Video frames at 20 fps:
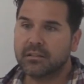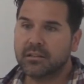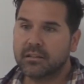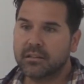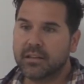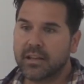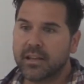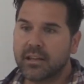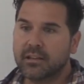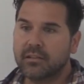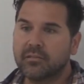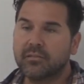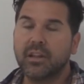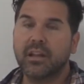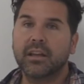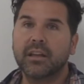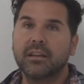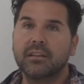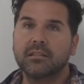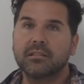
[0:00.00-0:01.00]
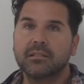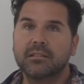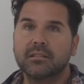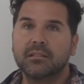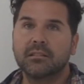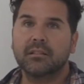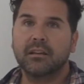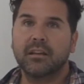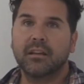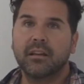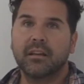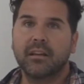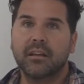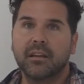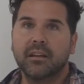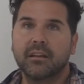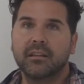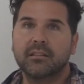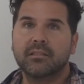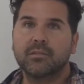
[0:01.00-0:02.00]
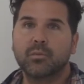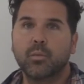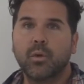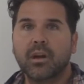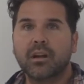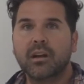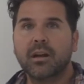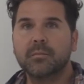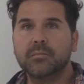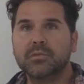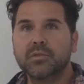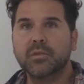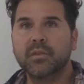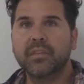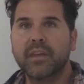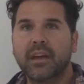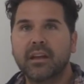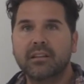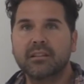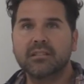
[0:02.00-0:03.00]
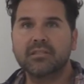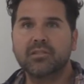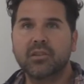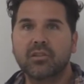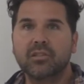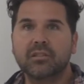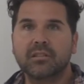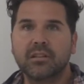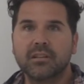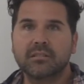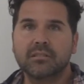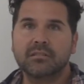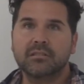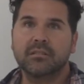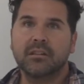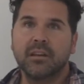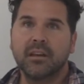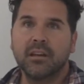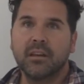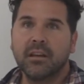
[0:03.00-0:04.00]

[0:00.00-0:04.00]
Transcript: the day of light, and what comes with that is darkness.